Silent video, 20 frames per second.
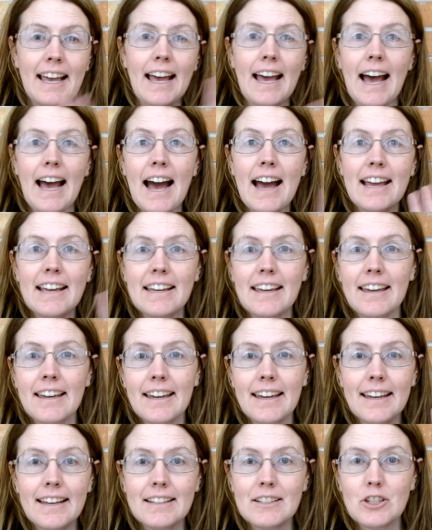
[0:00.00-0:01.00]
Hi
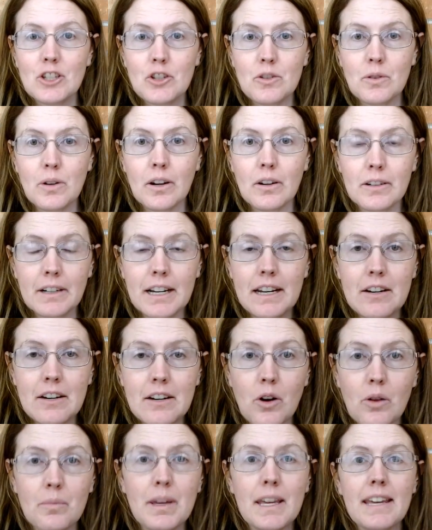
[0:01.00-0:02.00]
kids, you already
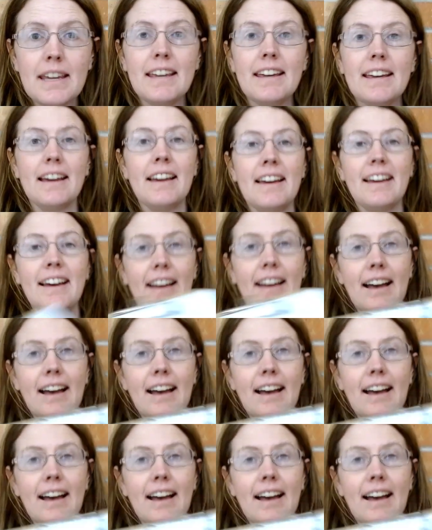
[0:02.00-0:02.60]
know me.